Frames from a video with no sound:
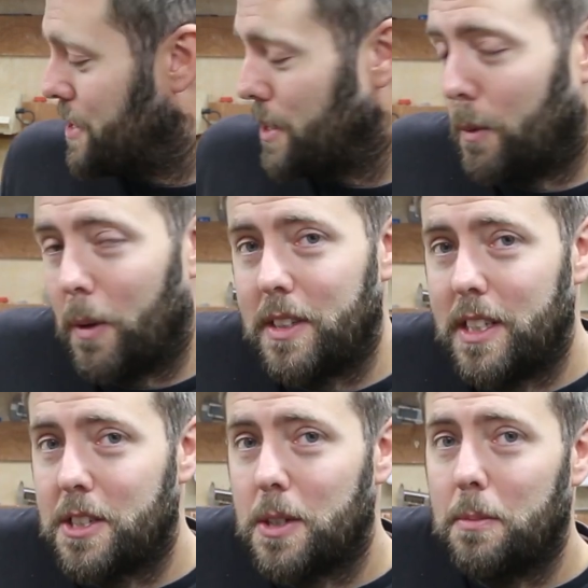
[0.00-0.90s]
So I
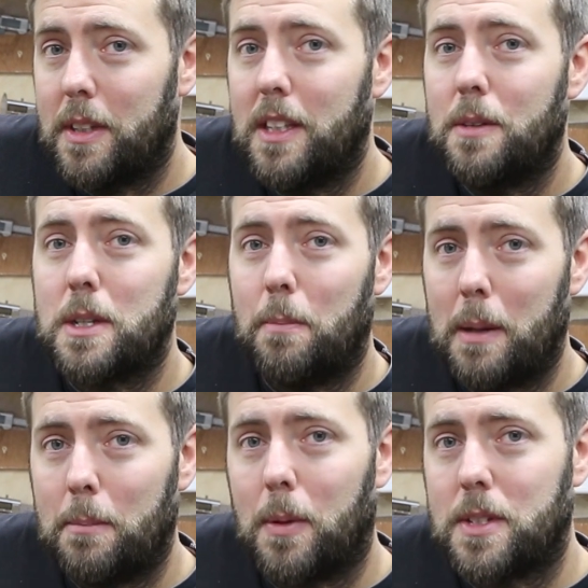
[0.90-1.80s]
wanted something that was a
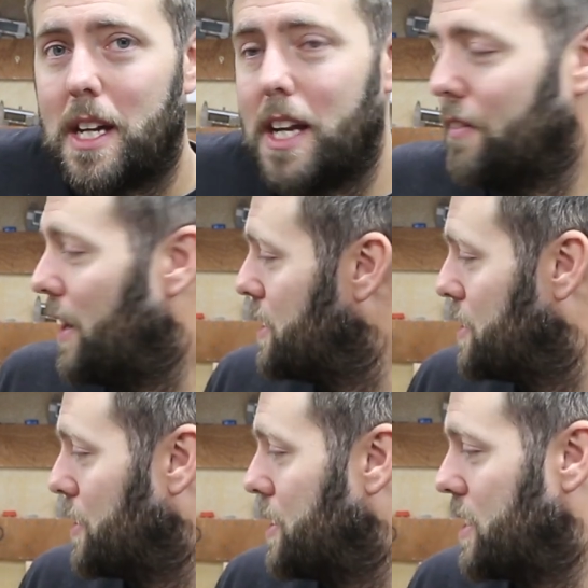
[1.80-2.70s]
bit more safer,
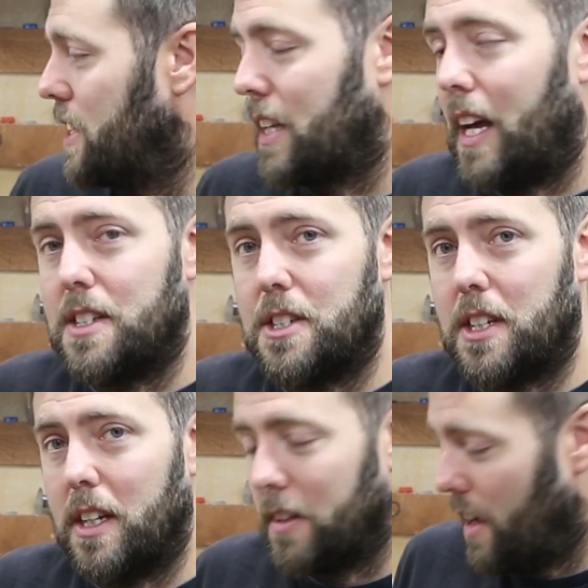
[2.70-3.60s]
such as this laser
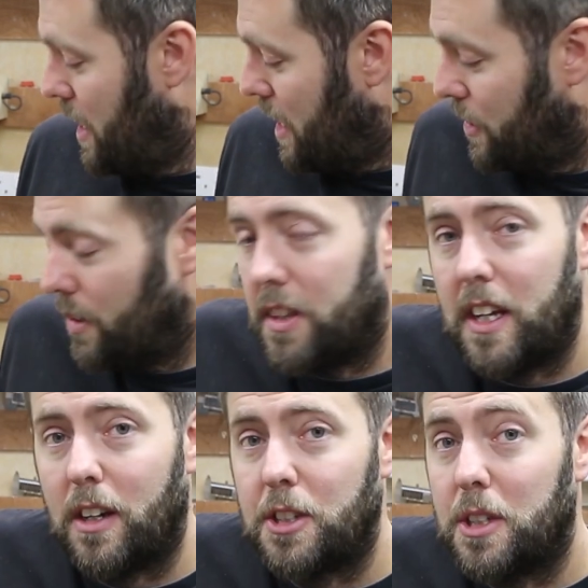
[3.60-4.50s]
shield. The other
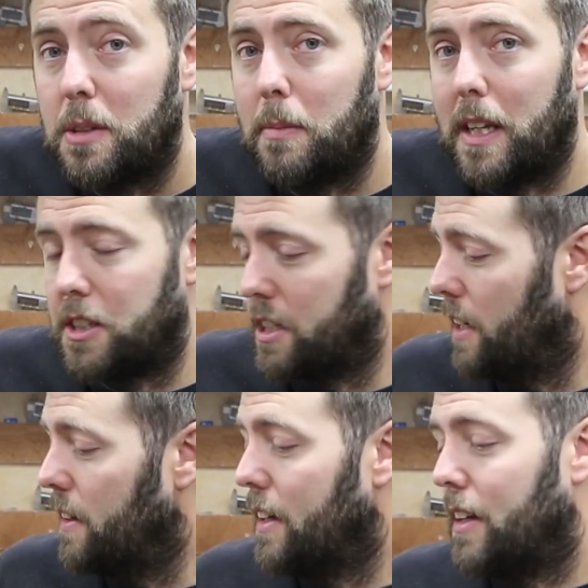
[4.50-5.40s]
thing I should
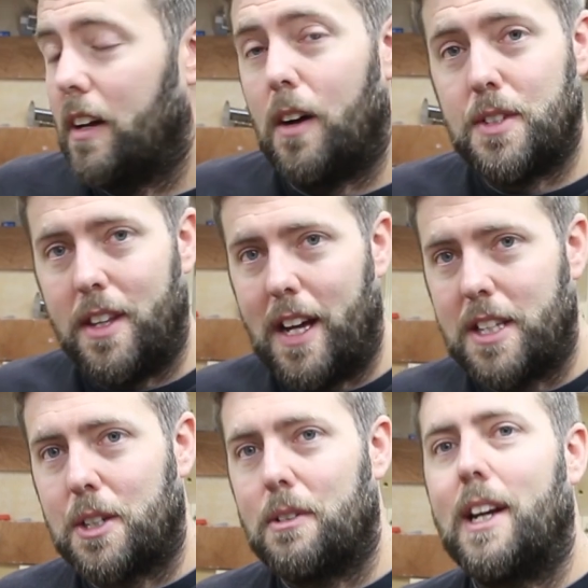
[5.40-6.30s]
mention, obviously
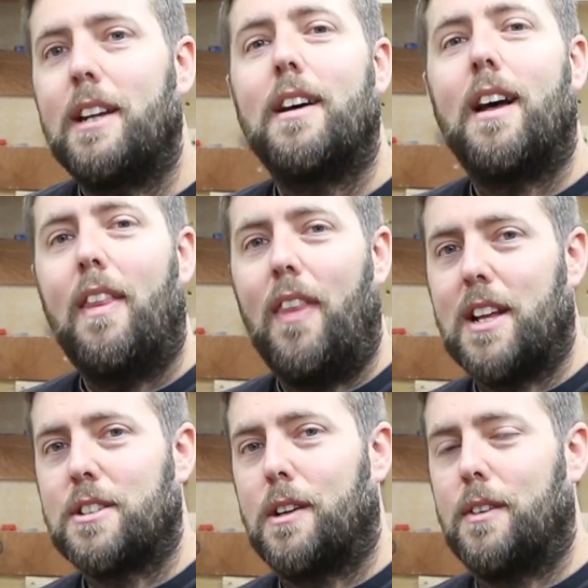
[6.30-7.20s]
that's green,
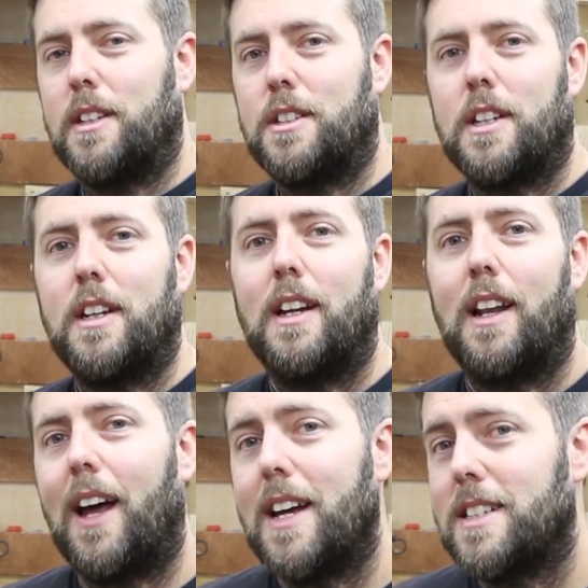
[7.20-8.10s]
that's orange.
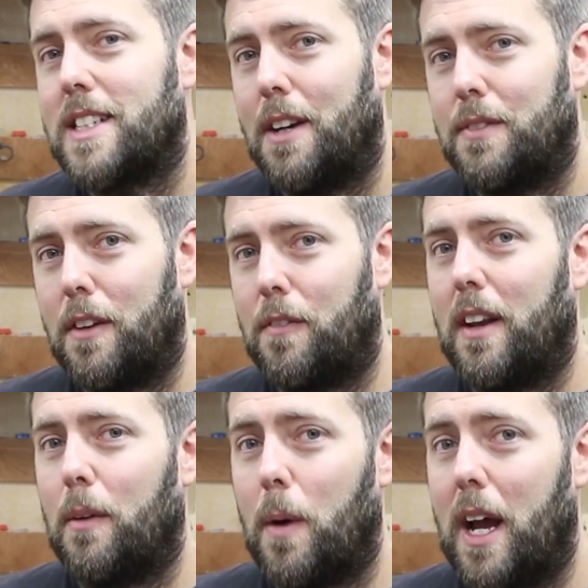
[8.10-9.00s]
Lasers have
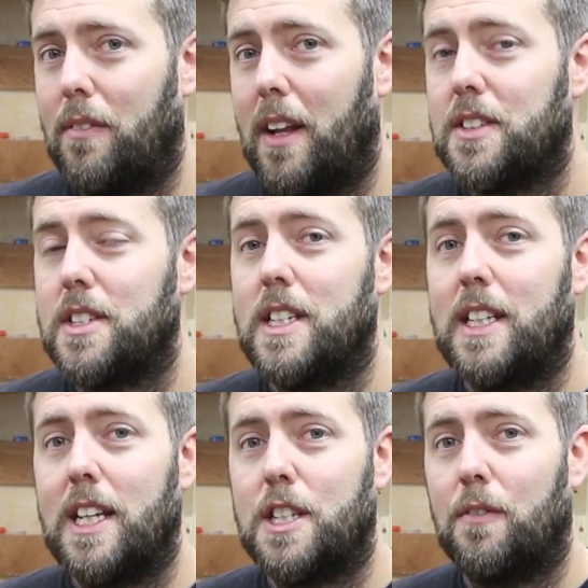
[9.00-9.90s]
different wavelengths and you
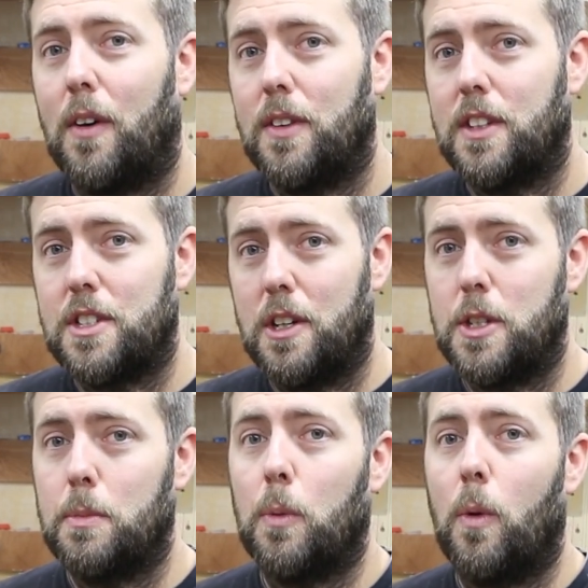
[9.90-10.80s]
need to find the
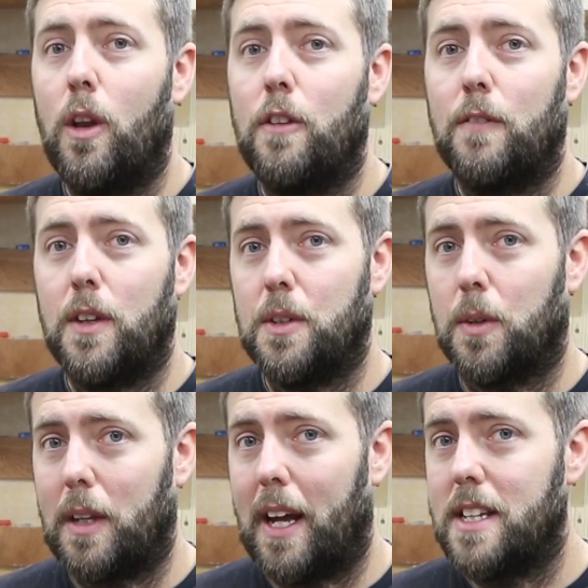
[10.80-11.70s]
suitable one for
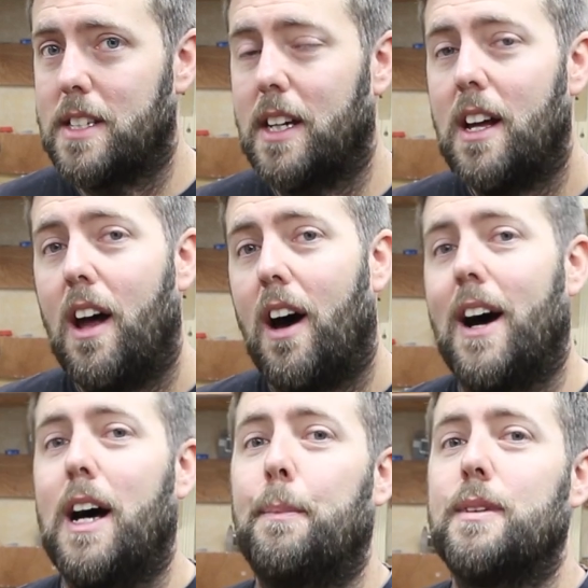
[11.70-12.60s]
your laser.
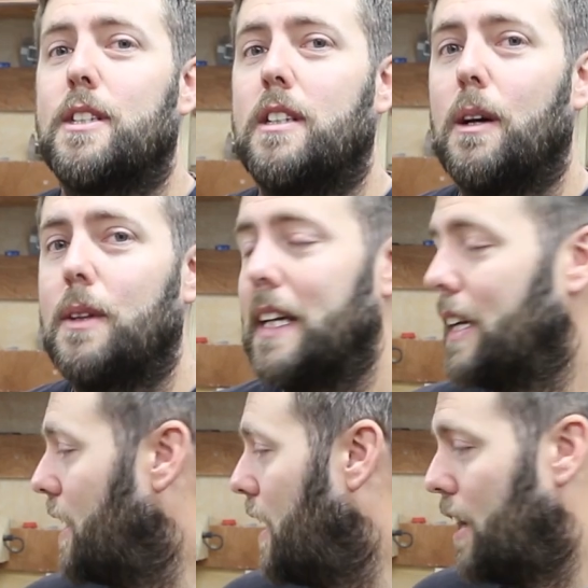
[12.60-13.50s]
I happen to know
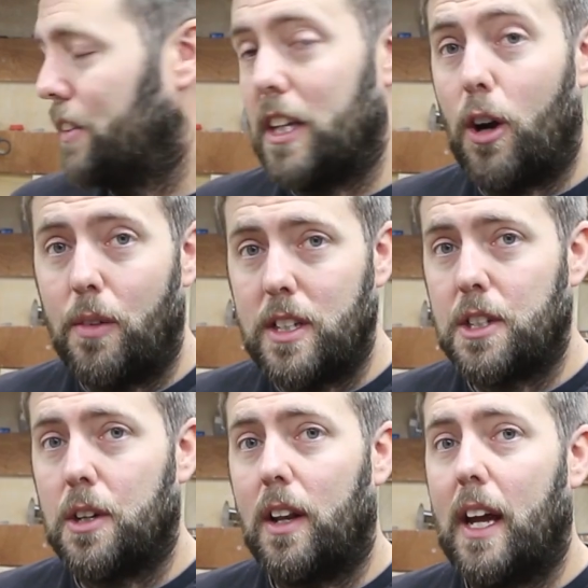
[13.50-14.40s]
the, uh, the
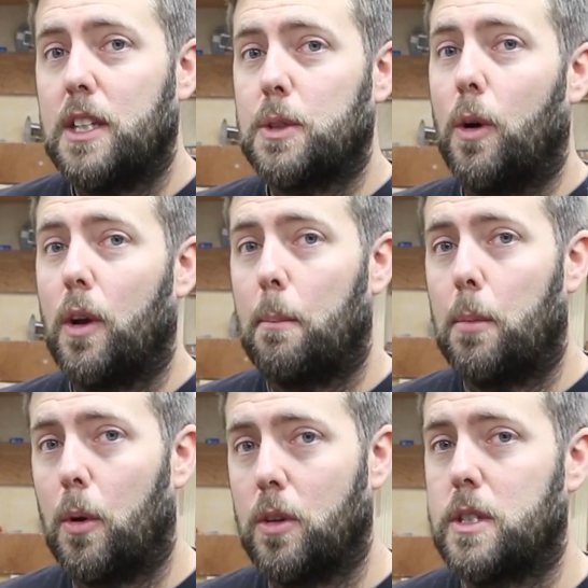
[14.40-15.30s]
orange colour is quite a
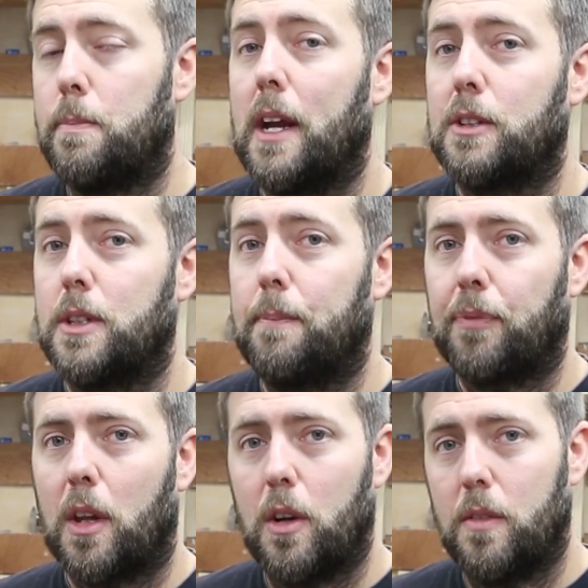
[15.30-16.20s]
broad spectrum
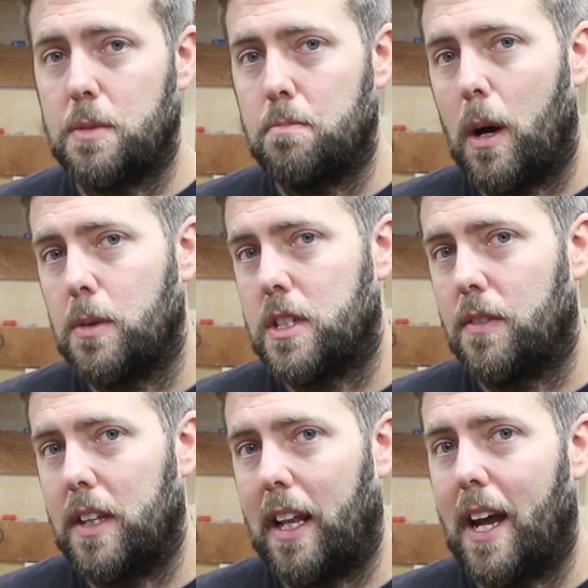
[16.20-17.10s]
and covers most
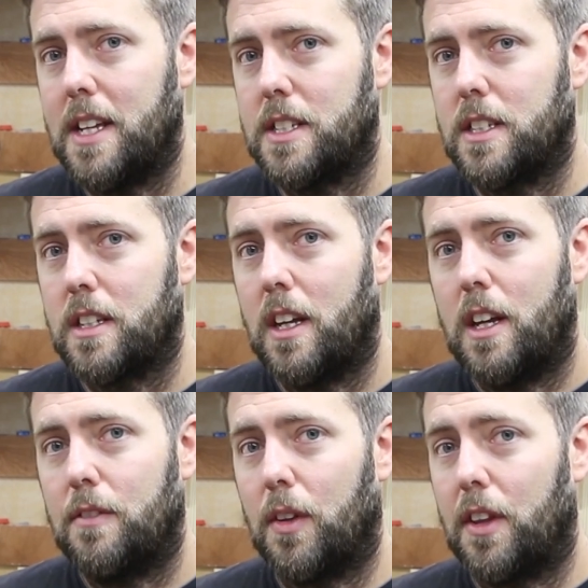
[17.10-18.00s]
of the lasers
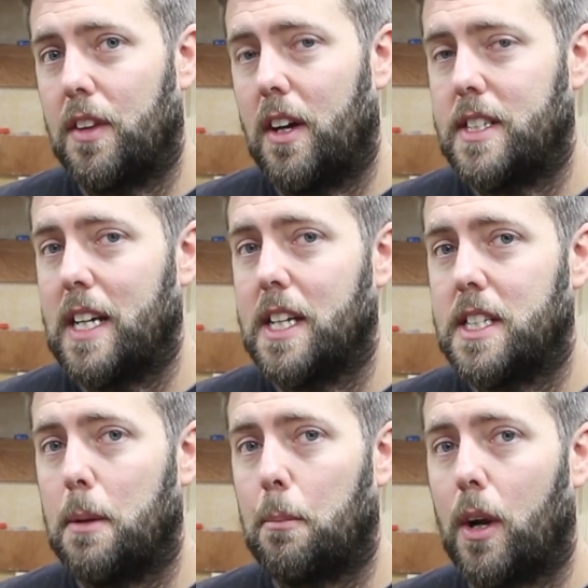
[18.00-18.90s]
for the
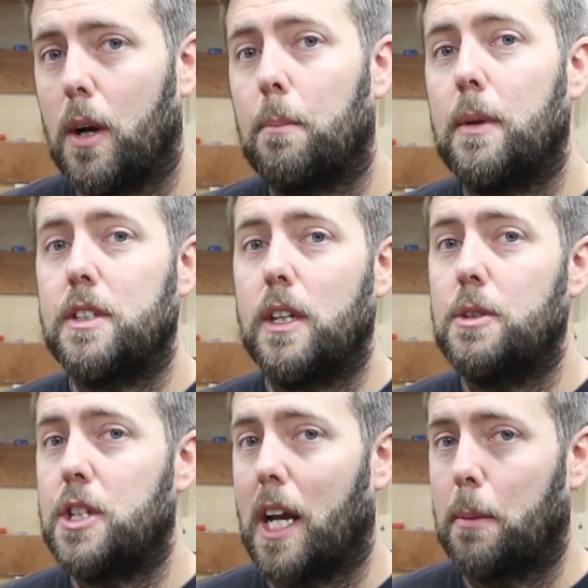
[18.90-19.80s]
3018 Pro, but do
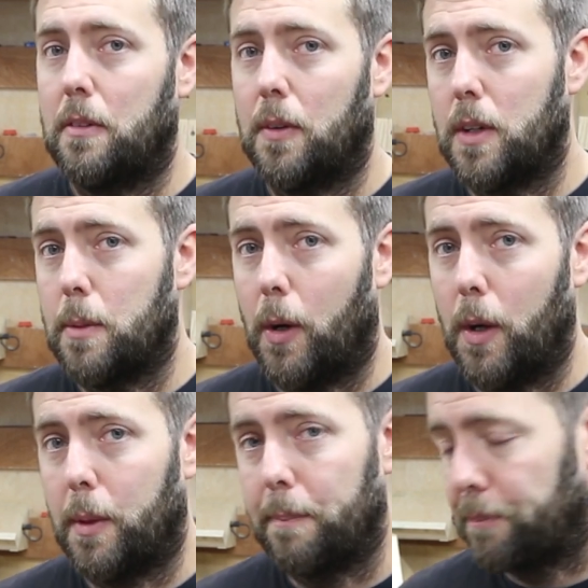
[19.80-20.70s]
check before you
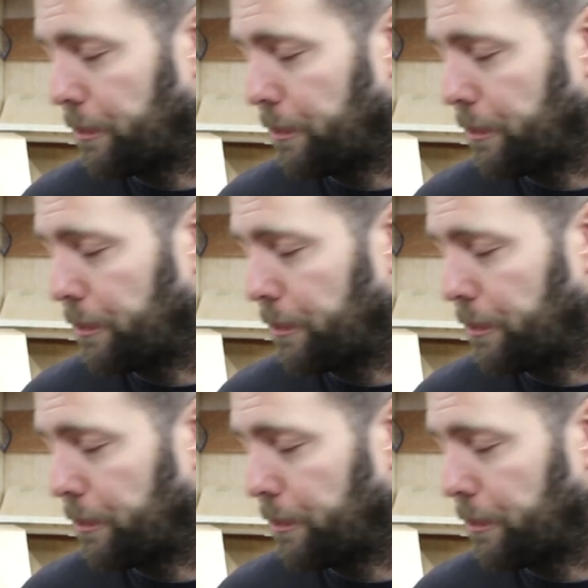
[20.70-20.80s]
buy one.